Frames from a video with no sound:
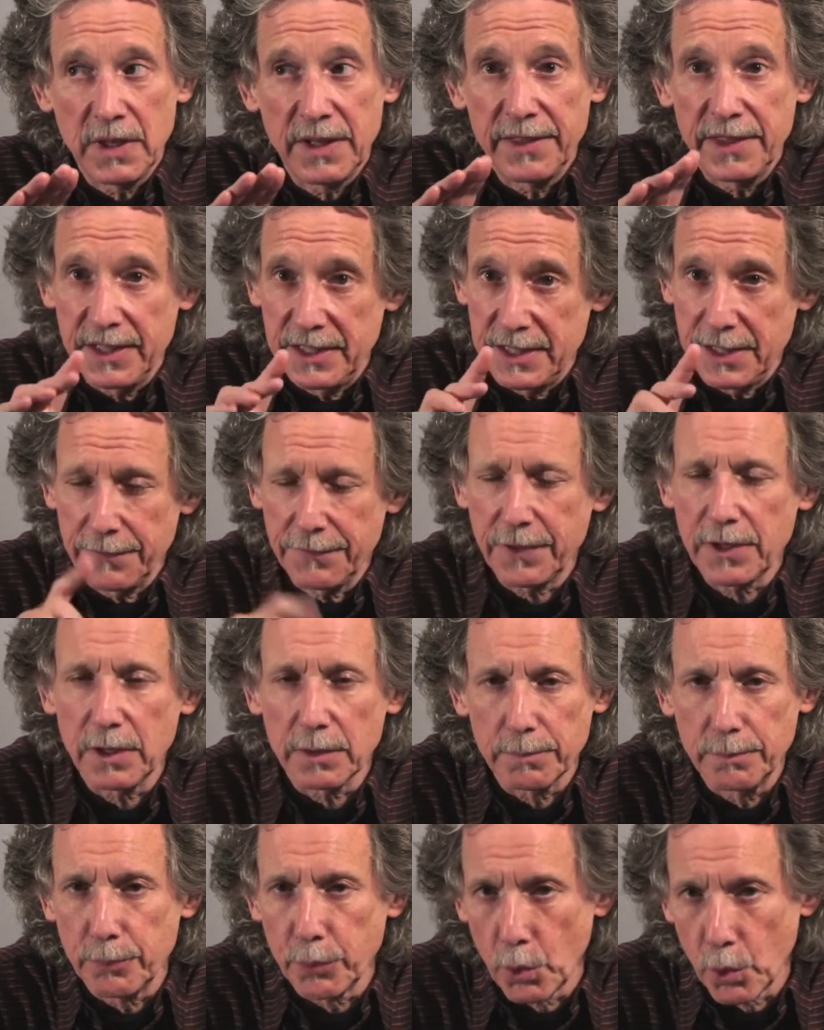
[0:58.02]
the
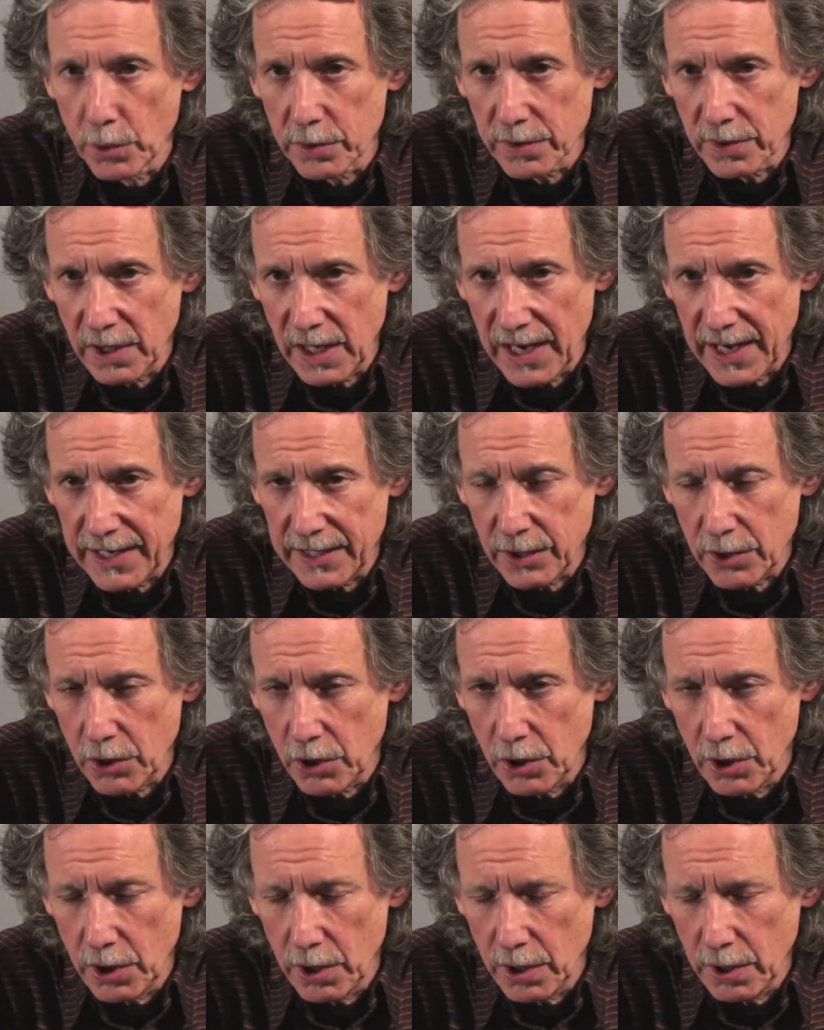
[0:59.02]
difficult borderline
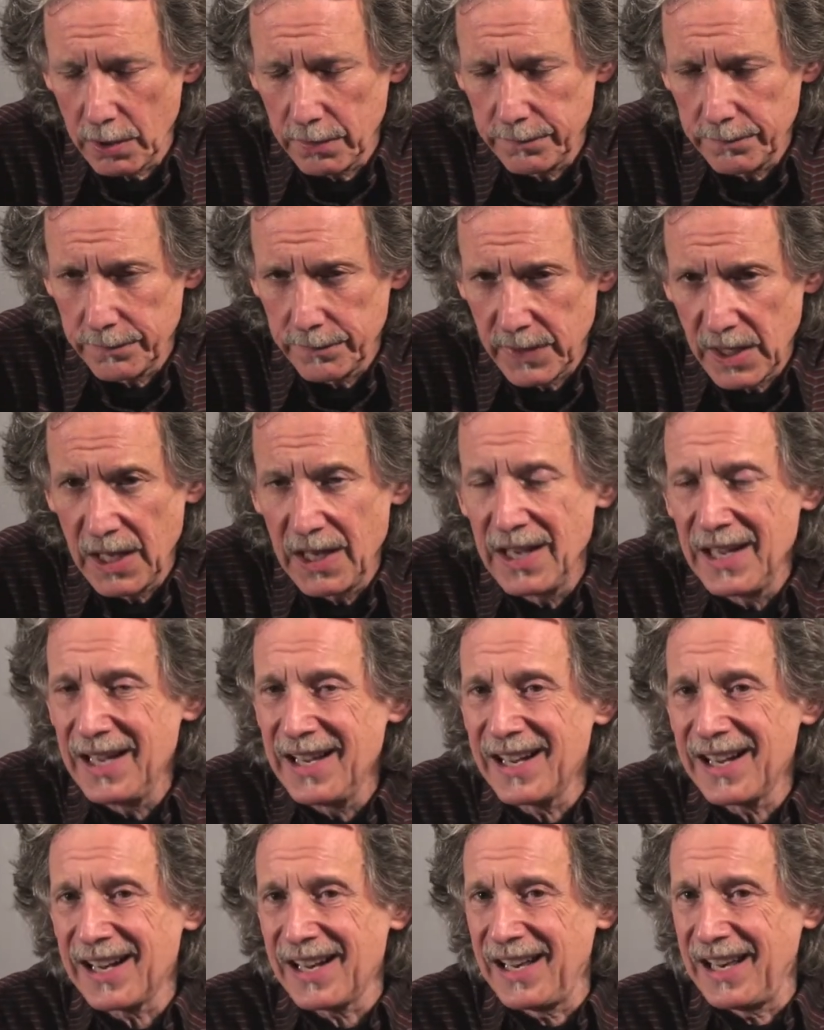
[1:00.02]
call.
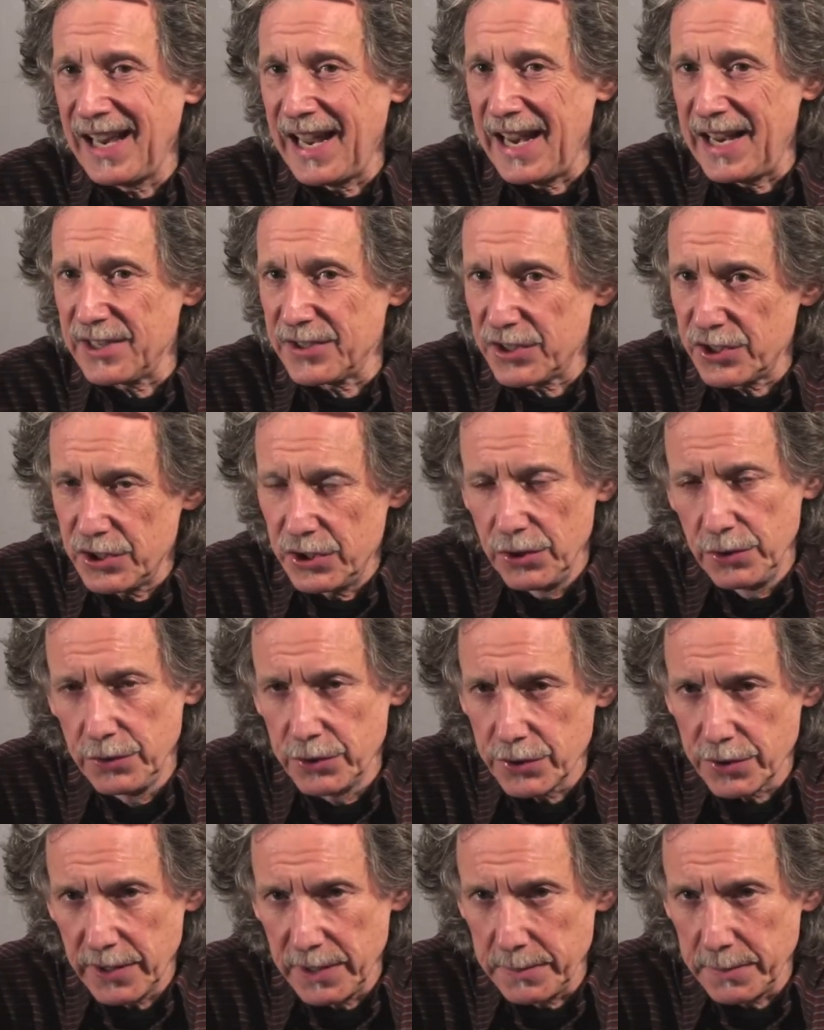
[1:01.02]
Class 2
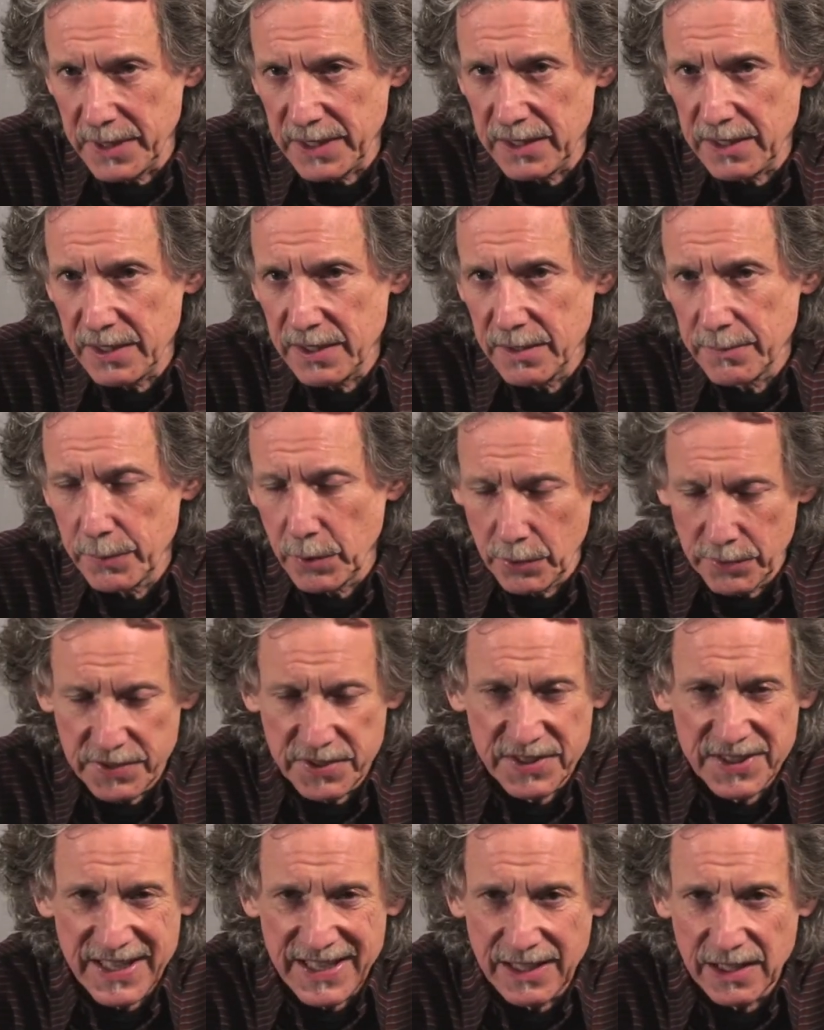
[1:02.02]
treatment, both
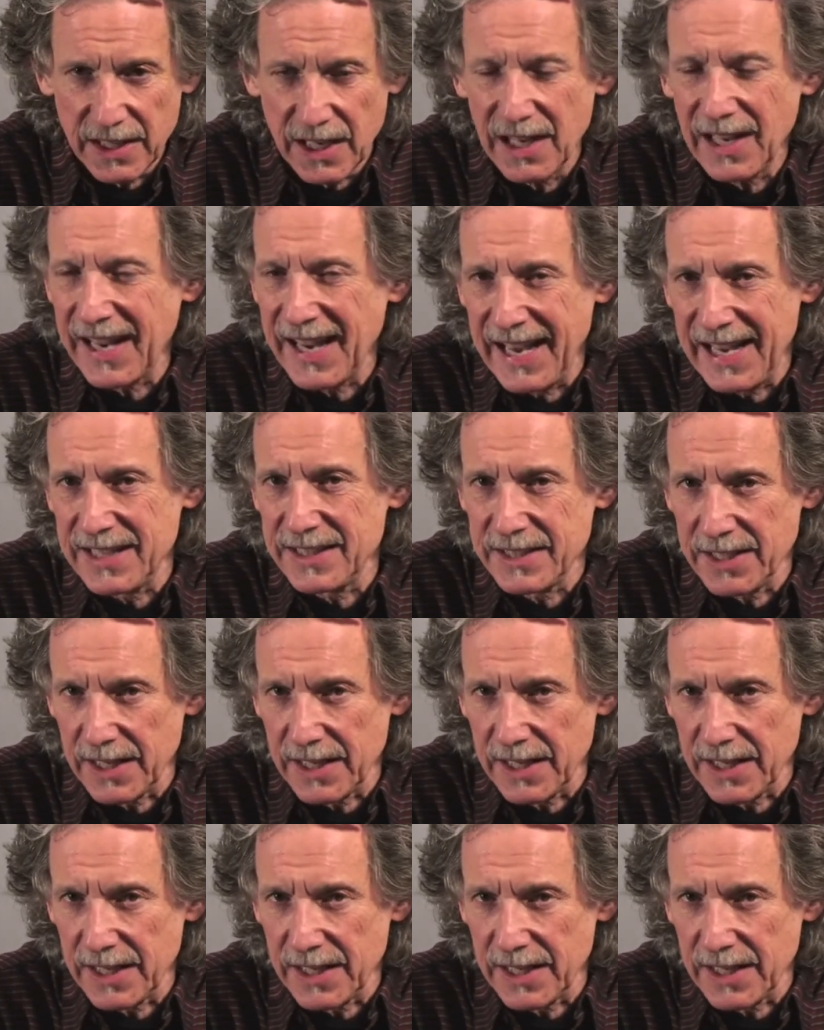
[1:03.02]
skeletal and